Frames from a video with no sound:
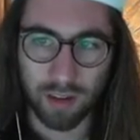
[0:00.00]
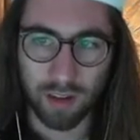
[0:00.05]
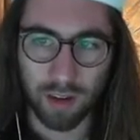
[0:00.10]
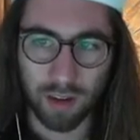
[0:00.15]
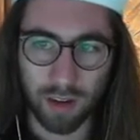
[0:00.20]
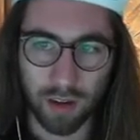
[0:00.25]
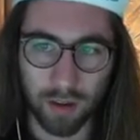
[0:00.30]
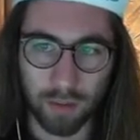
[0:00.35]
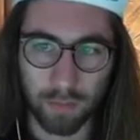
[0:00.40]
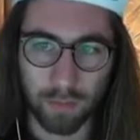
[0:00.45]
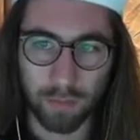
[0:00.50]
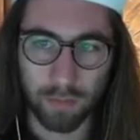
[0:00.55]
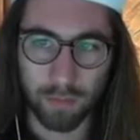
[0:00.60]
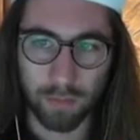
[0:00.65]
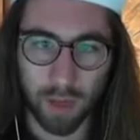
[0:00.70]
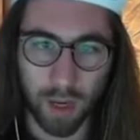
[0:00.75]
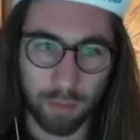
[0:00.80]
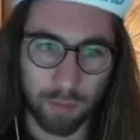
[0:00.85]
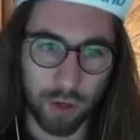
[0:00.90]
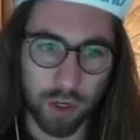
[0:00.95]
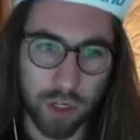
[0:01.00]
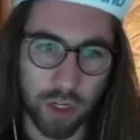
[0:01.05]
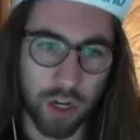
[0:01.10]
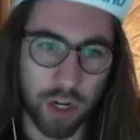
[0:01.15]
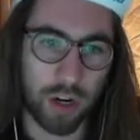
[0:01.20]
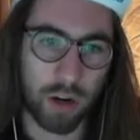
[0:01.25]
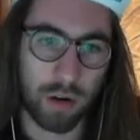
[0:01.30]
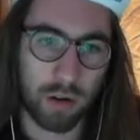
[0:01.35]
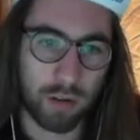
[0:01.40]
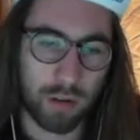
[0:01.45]
I appreciate
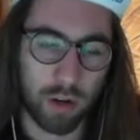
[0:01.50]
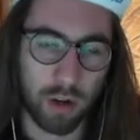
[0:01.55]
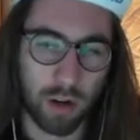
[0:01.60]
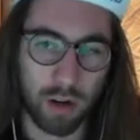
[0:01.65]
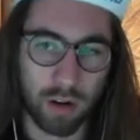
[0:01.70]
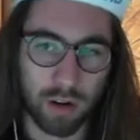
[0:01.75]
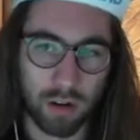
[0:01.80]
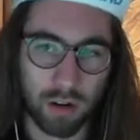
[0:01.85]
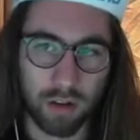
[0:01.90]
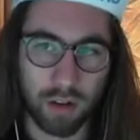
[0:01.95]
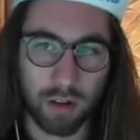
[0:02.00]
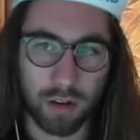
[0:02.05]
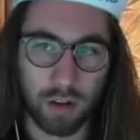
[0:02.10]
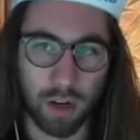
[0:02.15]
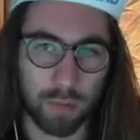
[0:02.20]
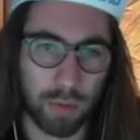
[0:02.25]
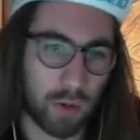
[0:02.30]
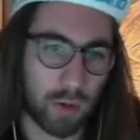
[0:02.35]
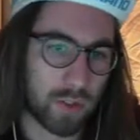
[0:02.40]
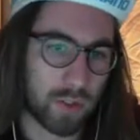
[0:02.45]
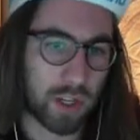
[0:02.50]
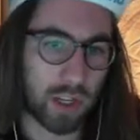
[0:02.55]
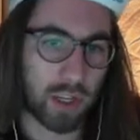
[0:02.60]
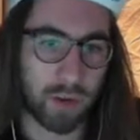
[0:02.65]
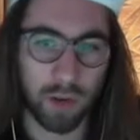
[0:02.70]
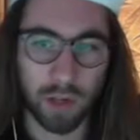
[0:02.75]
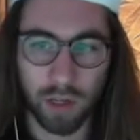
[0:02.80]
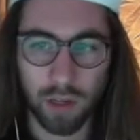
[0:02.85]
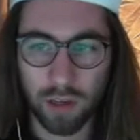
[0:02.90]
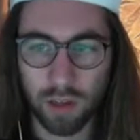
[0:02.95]
your post
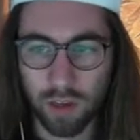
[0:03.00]
anyway.